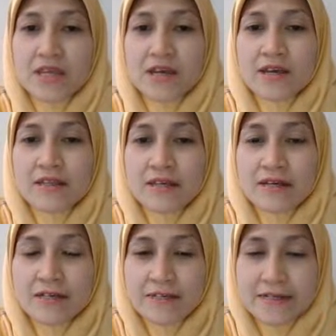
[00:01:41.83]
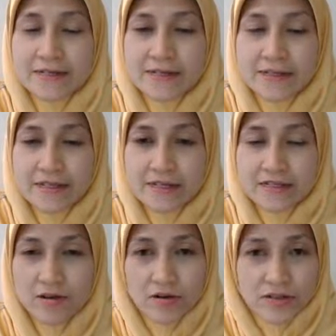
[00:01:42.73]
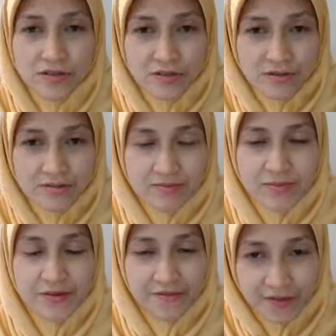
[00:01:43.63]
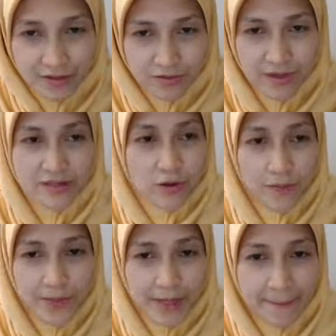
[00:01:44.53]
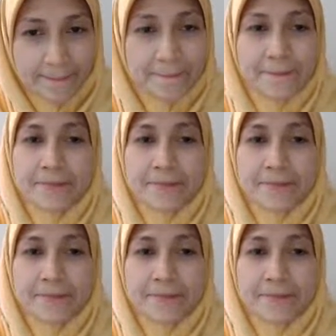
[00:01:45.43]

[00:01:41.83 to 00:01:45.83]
Okay, it's also referred to as opium,